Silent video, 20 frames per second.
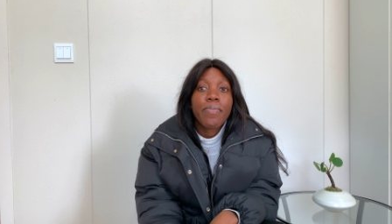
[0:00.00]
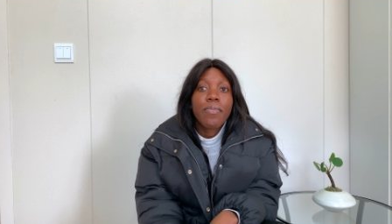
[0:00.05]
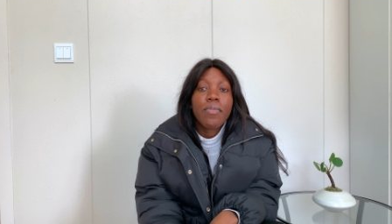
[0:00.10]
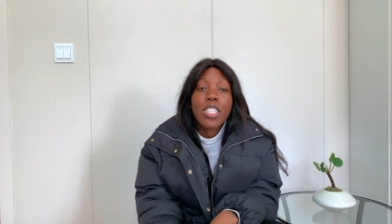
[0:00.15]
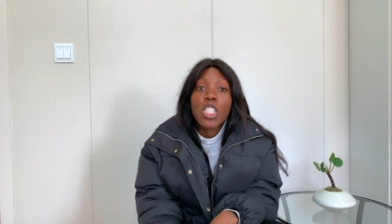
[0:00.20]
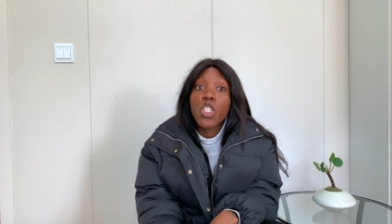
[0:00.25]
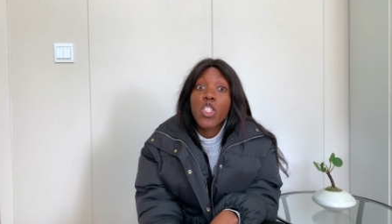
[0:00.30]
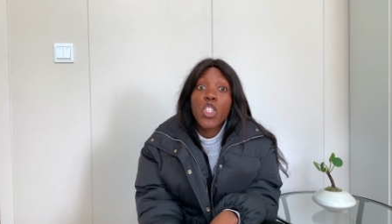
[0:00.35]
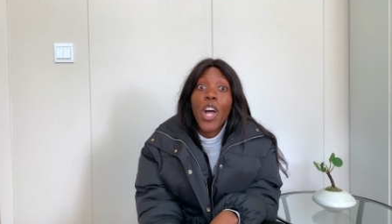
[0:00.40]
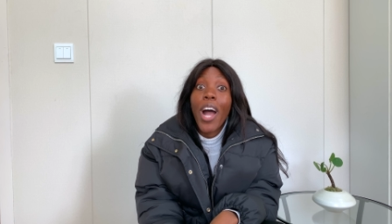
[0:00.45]

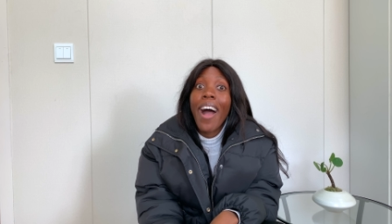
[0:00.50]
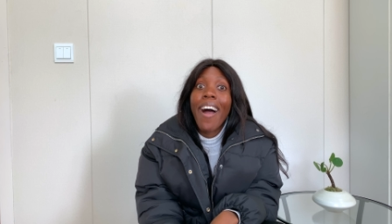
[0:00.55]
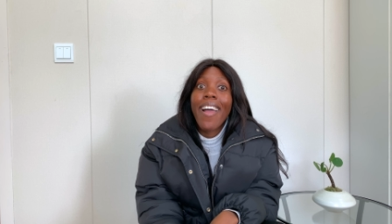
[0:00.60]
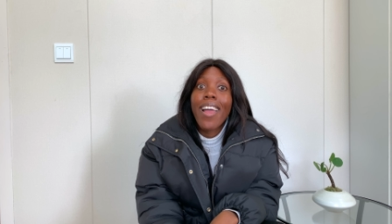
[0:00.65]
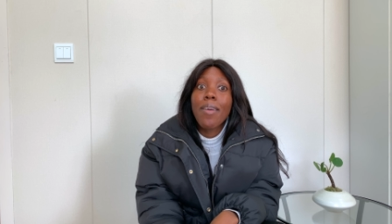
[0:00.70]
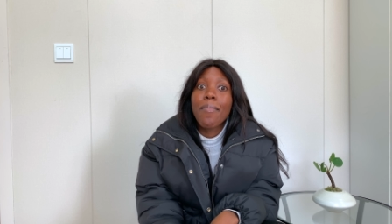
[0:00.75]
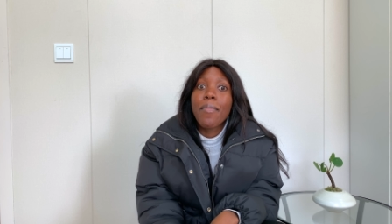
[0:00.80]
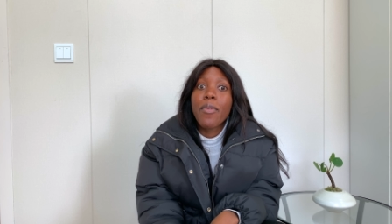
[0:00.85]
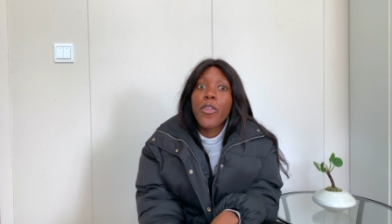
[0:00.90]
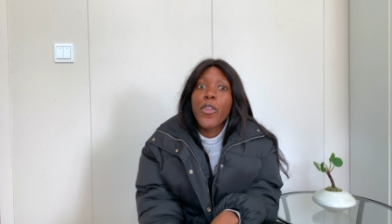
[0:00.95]
So I
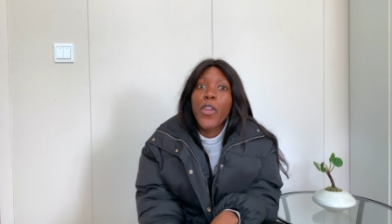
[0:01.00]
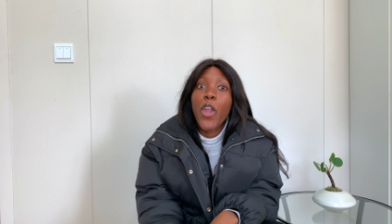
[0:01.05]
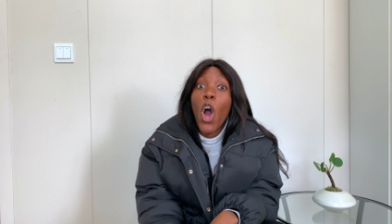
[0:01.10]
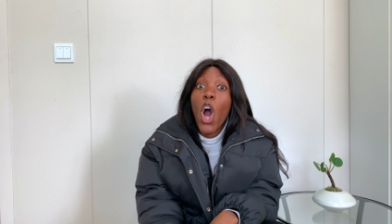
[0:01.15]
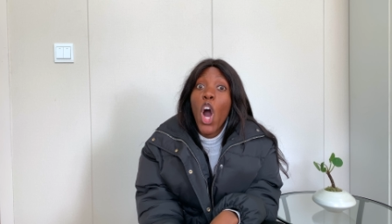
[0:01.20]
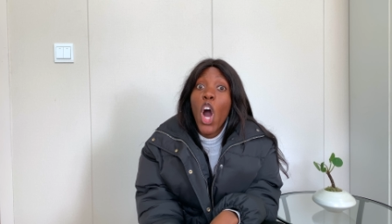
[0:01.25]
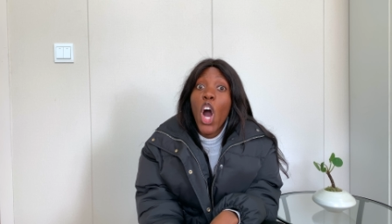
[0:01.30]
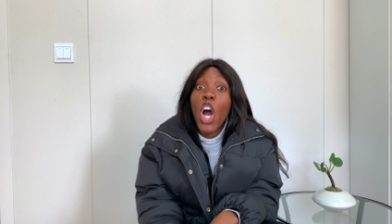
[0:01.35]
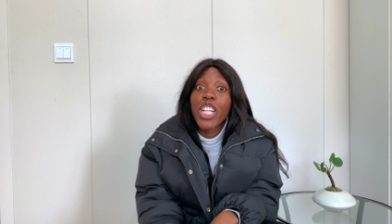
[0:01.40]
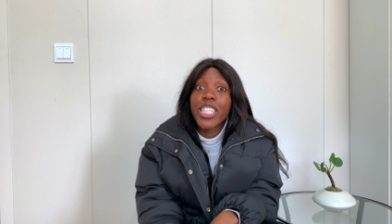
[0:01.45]
am
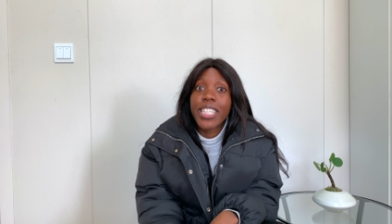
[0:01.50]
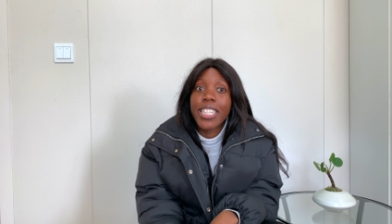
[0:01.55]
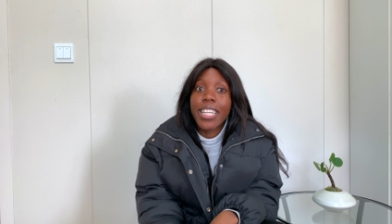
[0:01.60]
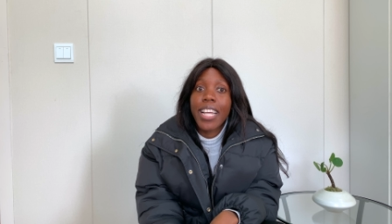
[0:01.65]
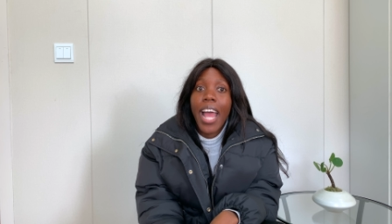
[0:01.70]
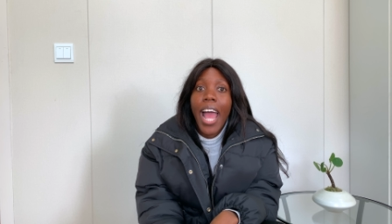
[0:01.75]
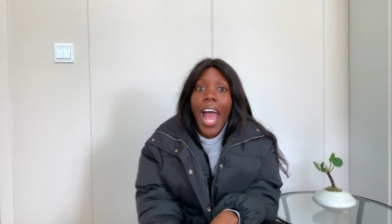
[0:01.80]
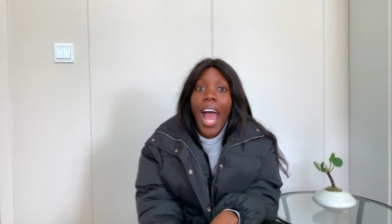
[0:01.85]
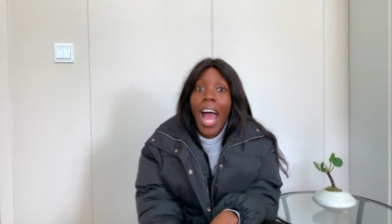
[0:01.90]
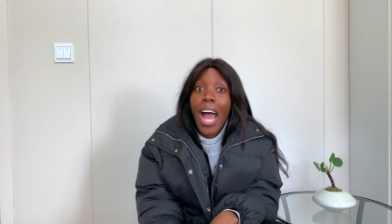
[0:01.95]
not
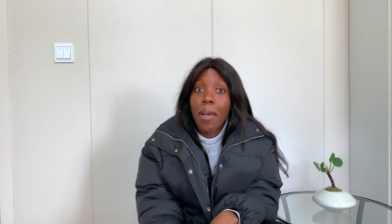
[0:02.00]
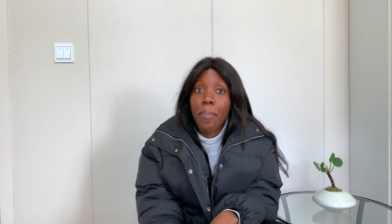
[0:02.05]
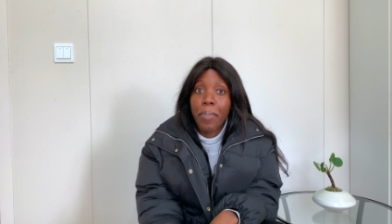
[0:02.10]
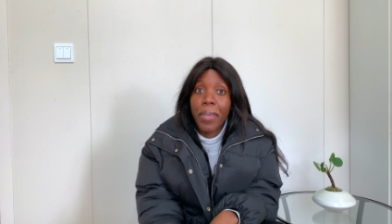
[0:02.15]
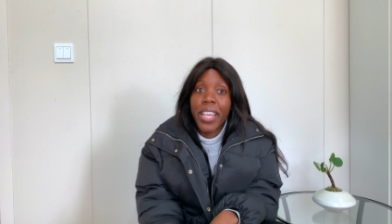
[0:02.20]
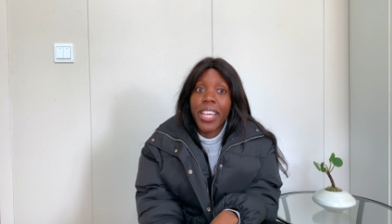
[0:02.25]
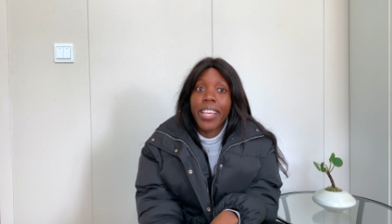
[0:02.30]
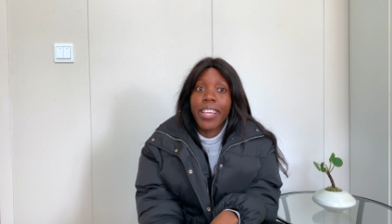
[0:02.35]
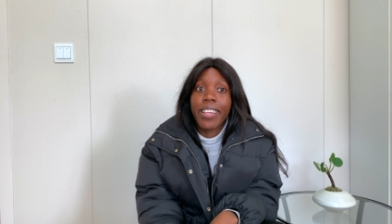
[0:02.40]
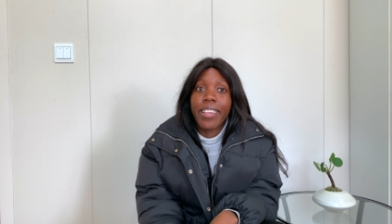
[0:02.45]
happy.